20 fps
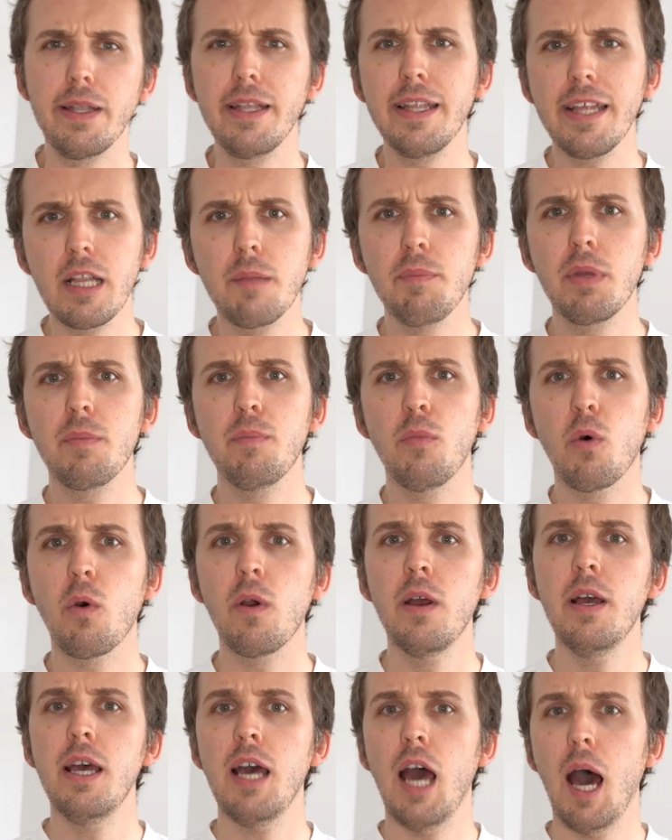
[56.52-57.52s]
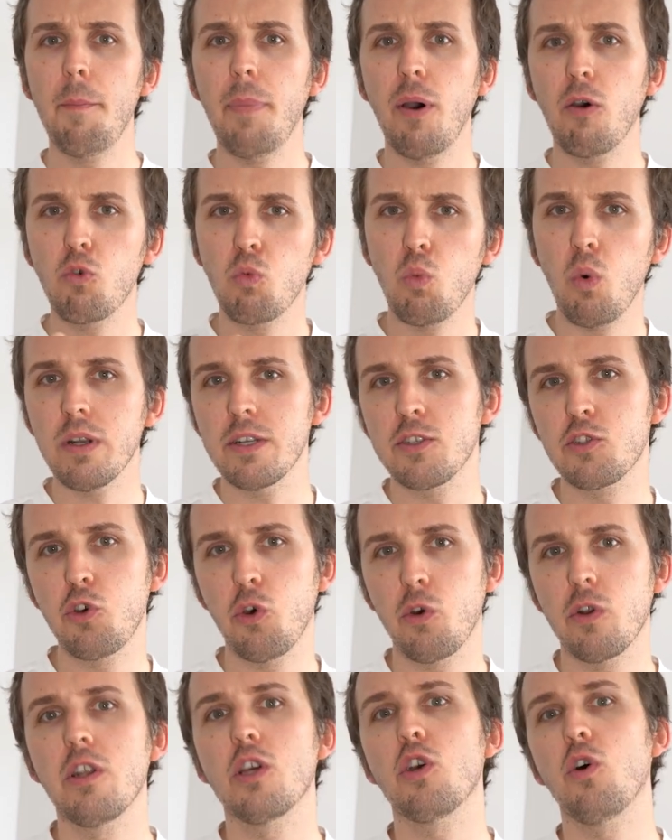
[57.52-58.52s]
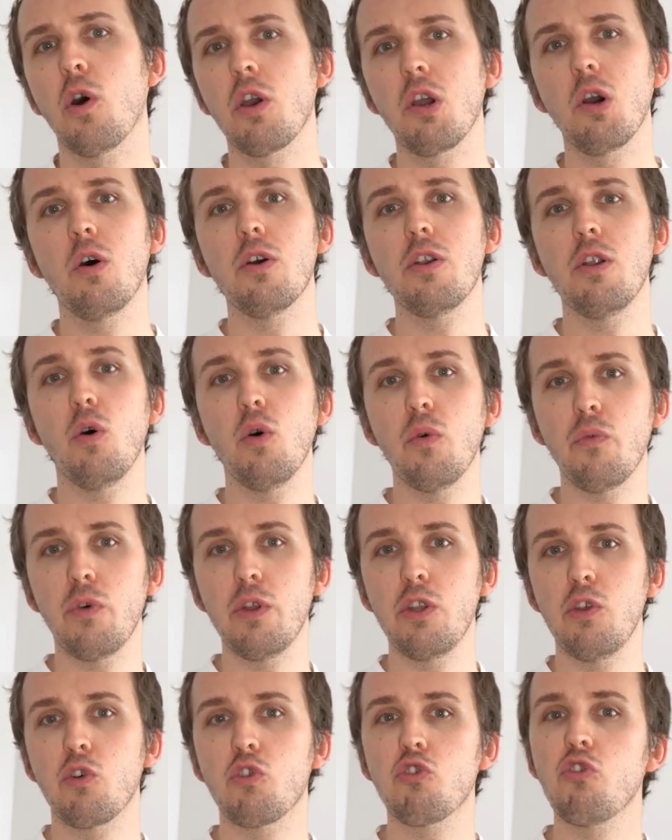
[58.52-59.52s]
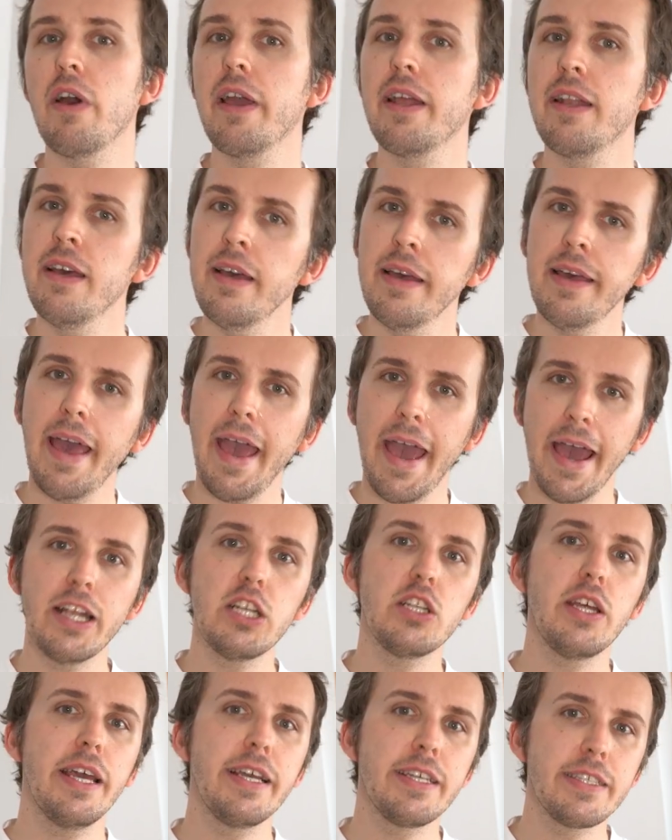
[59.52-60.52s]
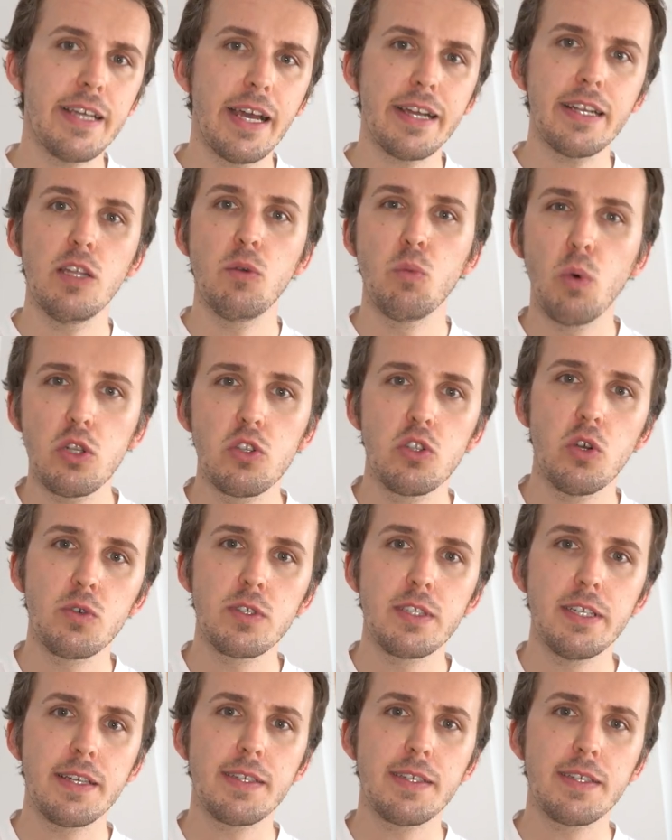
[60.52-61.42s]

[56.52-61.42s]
a little bit more about what is currently going on over in Ukraine and exactly what those